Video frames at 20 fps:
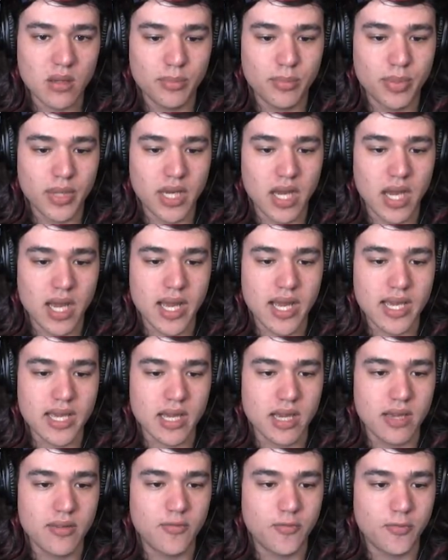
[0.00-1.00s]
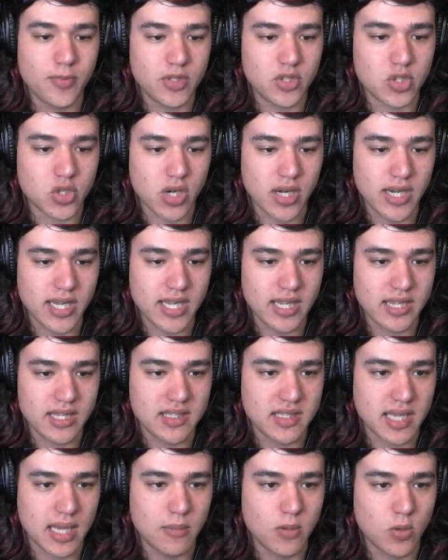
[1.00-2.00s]
But I, I've been trying to get
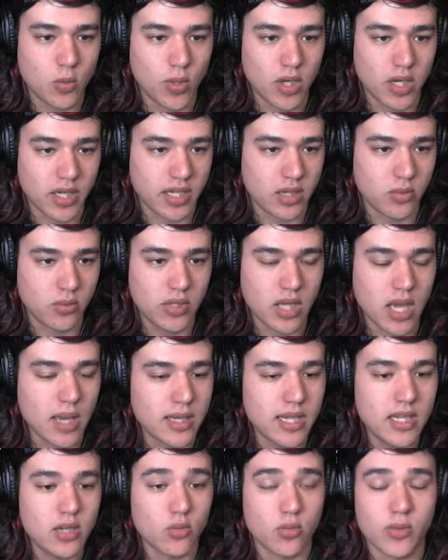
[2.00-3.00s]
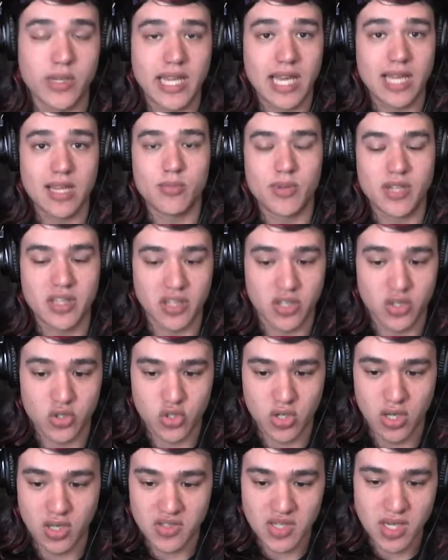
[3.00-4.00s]
this game to work, and I need to recalibrate the
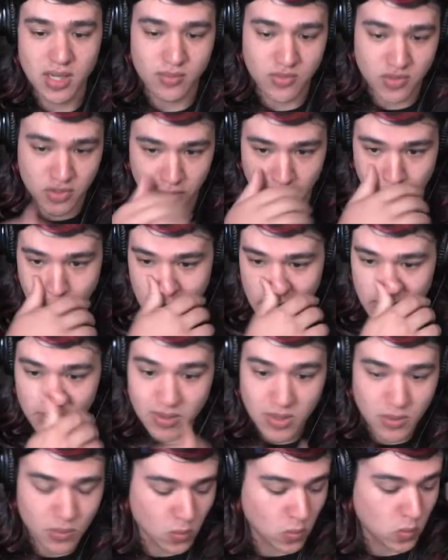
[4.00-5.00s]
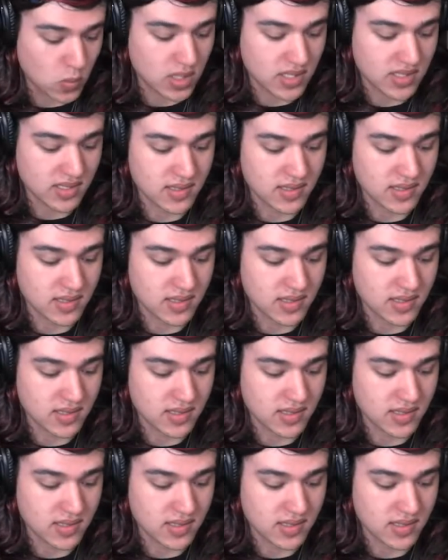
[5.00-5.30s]
controls. I'm sorry. Give me one